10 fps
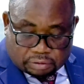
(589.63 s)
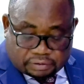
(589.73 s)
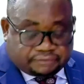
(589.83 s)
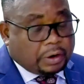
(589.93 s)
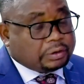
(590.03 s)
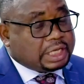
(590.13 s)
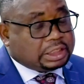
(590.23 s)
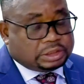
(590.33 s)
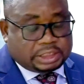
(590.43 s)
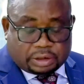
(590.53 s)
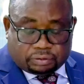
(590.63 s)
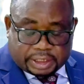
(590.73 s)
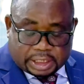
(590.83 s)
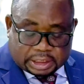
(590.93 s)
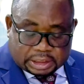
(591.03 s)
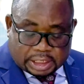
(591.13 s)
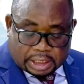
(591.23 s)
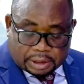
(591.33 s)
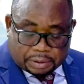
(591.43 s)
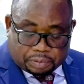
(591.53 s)
we found that we had
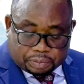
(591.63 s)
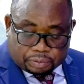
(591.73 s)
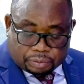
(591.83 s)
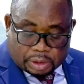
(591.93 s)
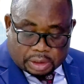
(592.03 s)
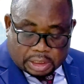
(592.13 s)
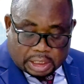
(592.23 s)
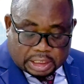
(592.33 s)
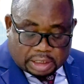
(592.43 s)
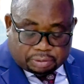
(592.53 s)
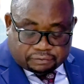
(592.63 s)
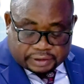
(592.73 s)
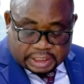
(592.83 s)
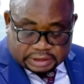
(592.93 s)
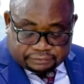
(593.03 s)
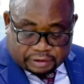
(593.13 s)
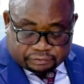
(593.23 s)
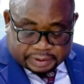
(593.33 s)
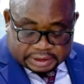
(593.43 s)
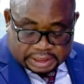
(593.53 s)
a gap of
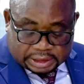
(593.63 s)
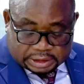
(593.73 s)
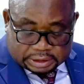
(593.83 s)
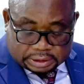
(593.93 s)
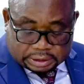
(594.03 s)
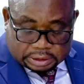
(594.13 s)
95%.